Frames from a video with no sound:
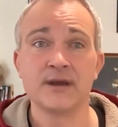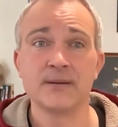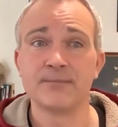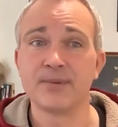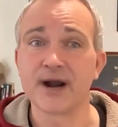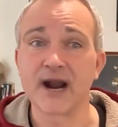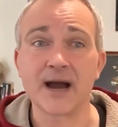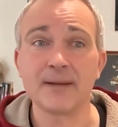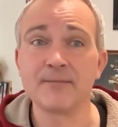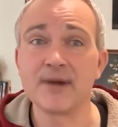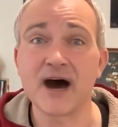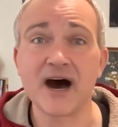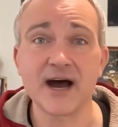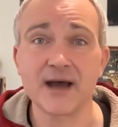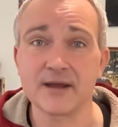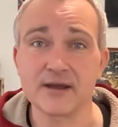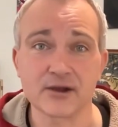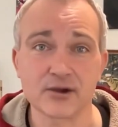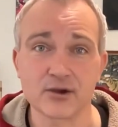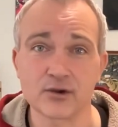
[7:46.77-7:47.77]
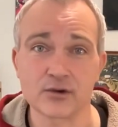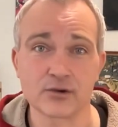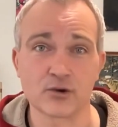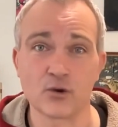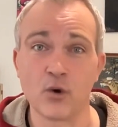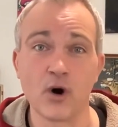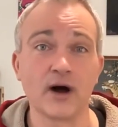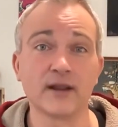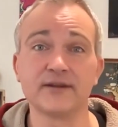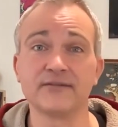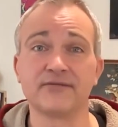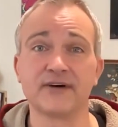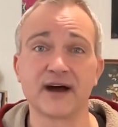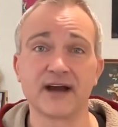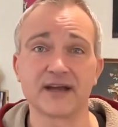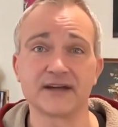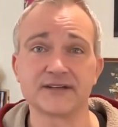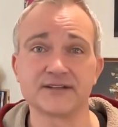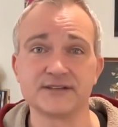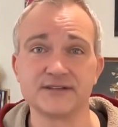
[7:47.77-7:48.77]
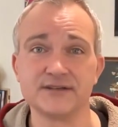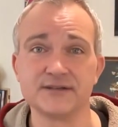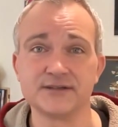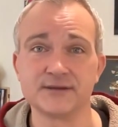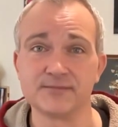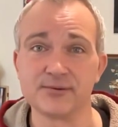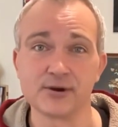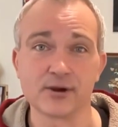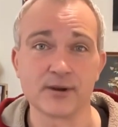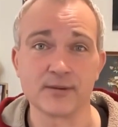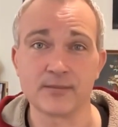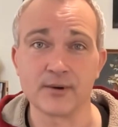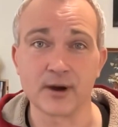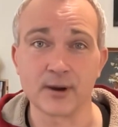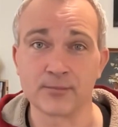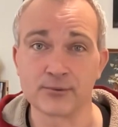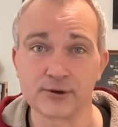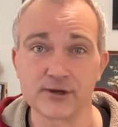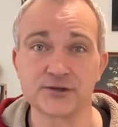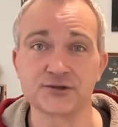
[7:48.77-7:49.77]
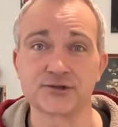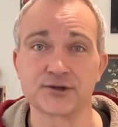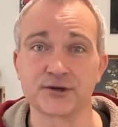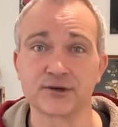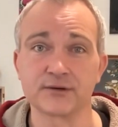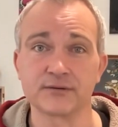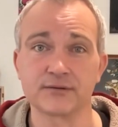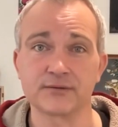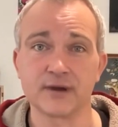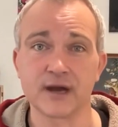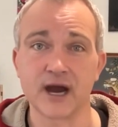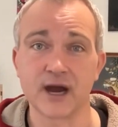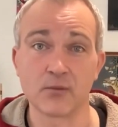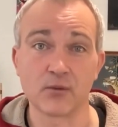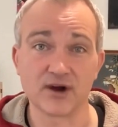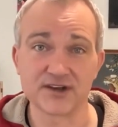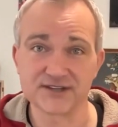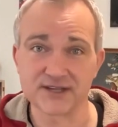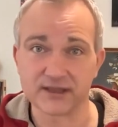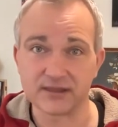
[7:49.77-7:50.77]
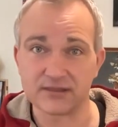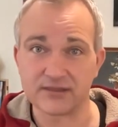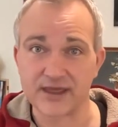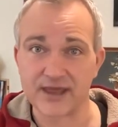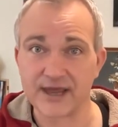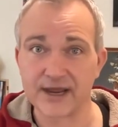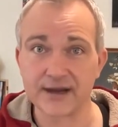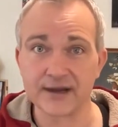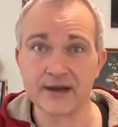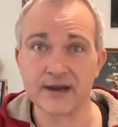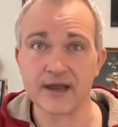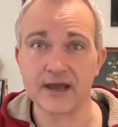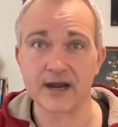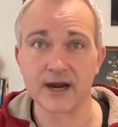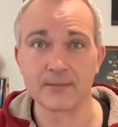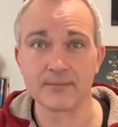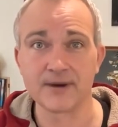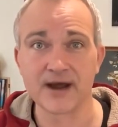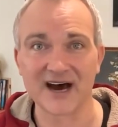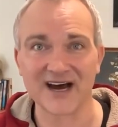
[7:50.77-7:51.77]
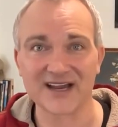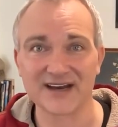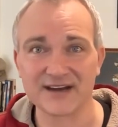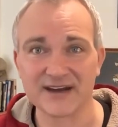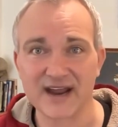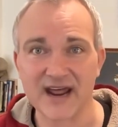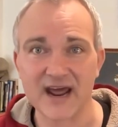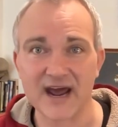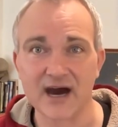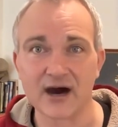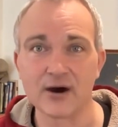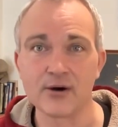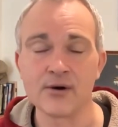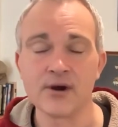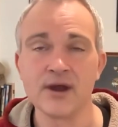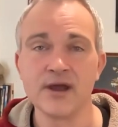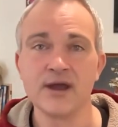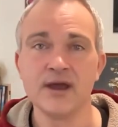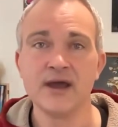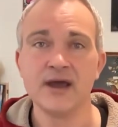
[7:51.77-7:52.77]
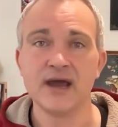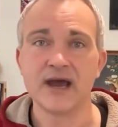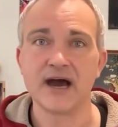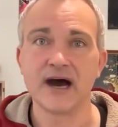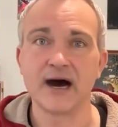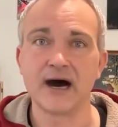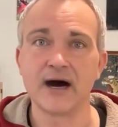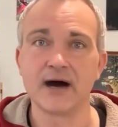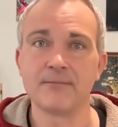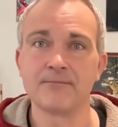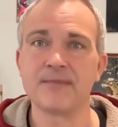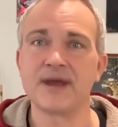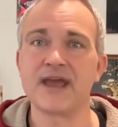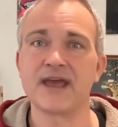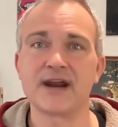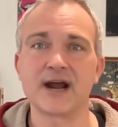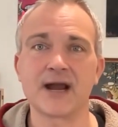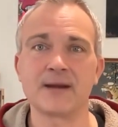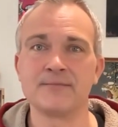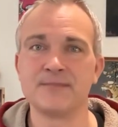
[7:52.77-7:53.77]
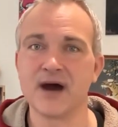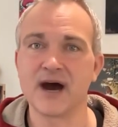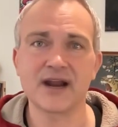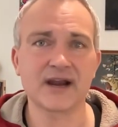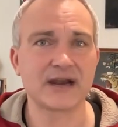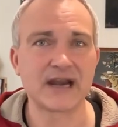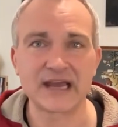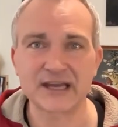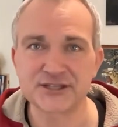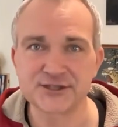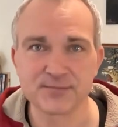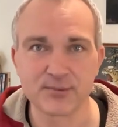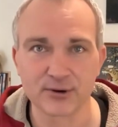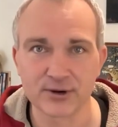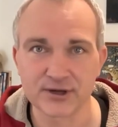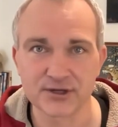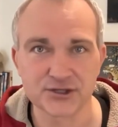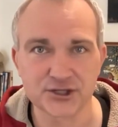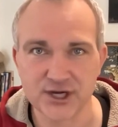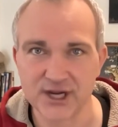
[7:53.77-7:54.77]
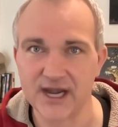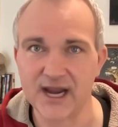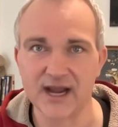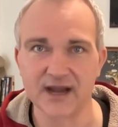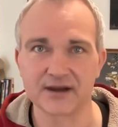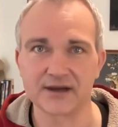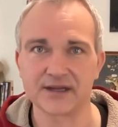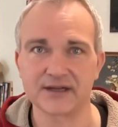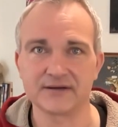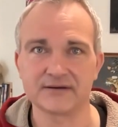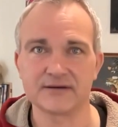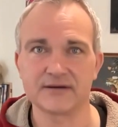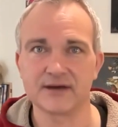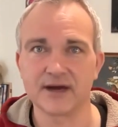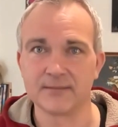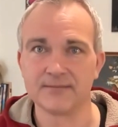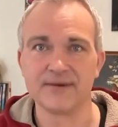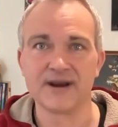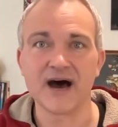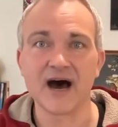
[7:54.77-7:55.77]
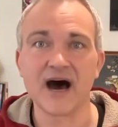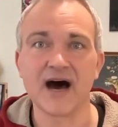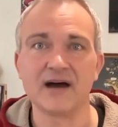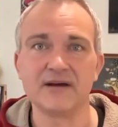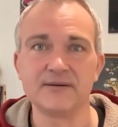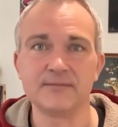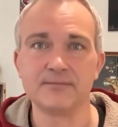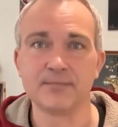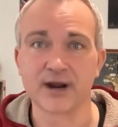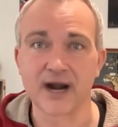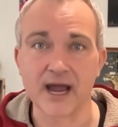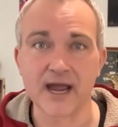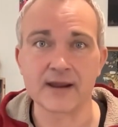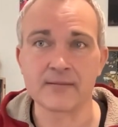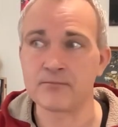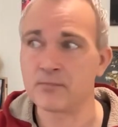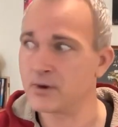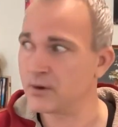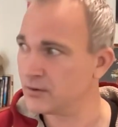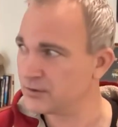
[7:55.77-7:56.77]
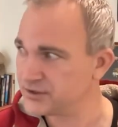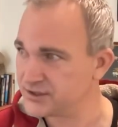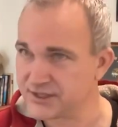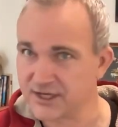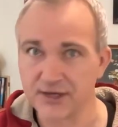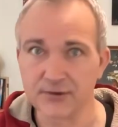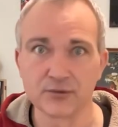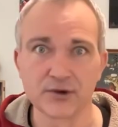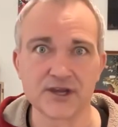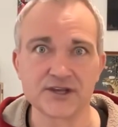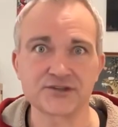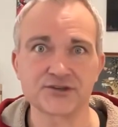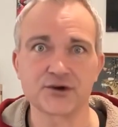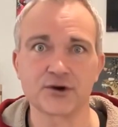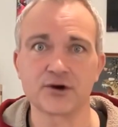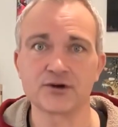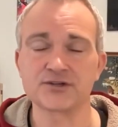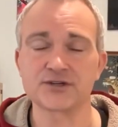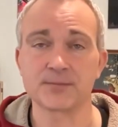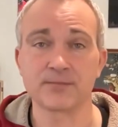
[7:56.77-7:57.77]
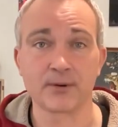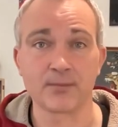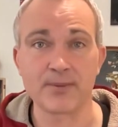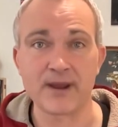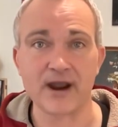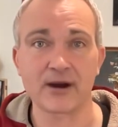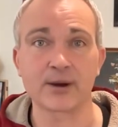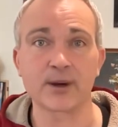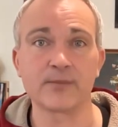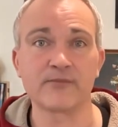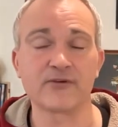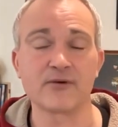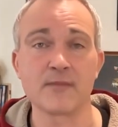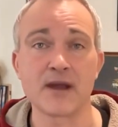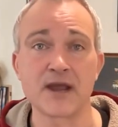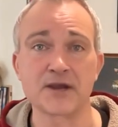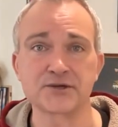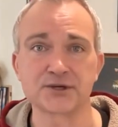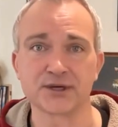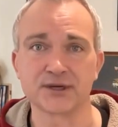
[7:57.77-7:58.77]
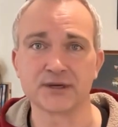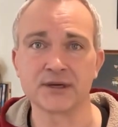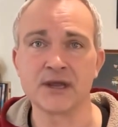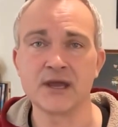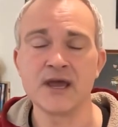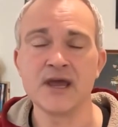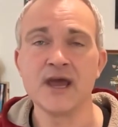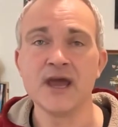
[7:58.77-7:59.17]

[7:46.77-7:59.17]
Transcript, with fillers: But I'm not qualified to be a preacher. I wasn't then, and I'm not now. Um, and I'm not an expert in gene editing. I'm not, but I did research, I prepared information.